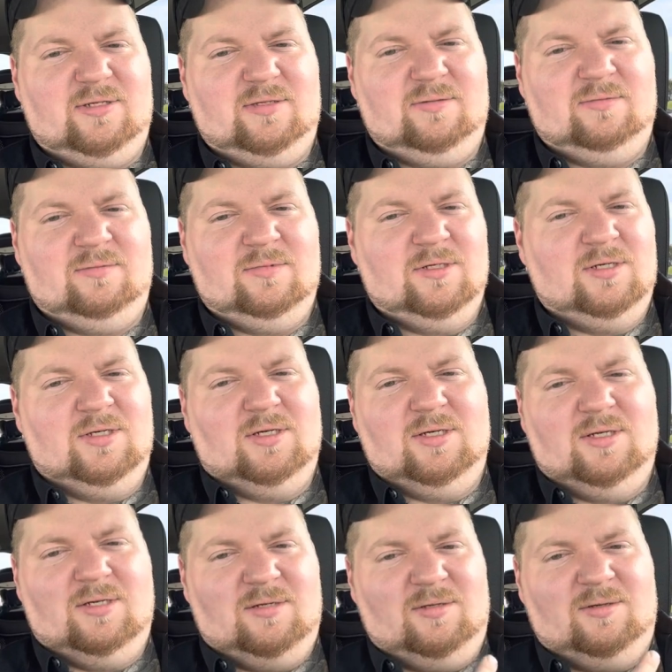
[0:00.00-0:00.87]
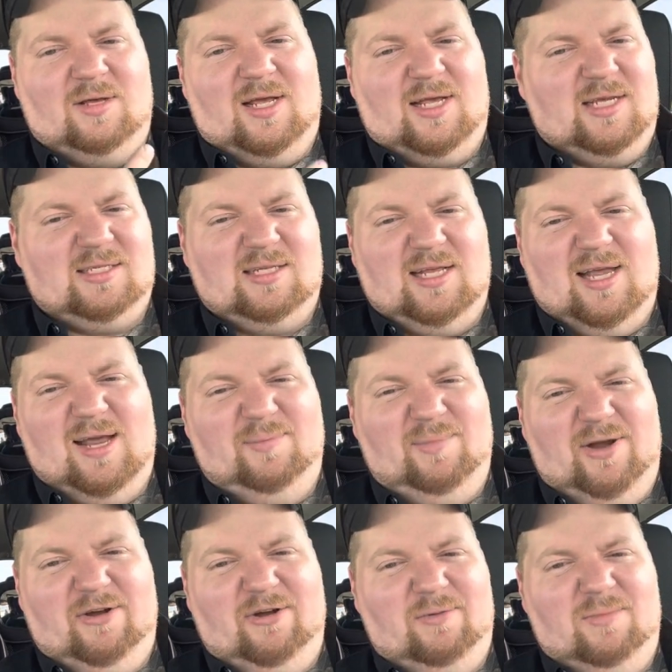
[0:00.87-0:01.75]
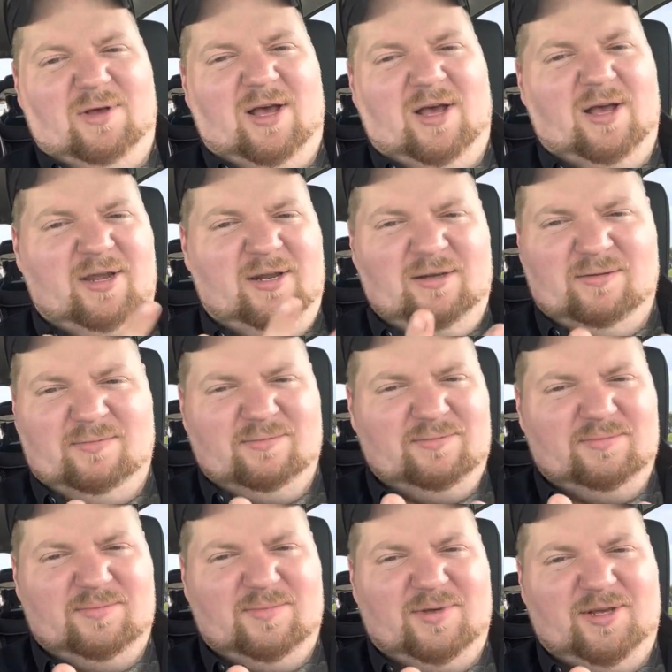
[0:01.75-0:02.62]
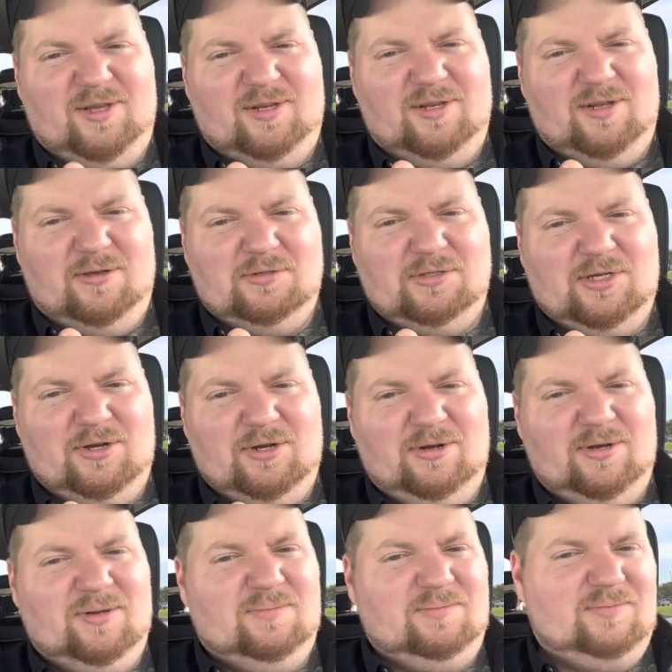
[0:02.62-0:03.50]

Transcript: And I guess I bury mine and don't show it,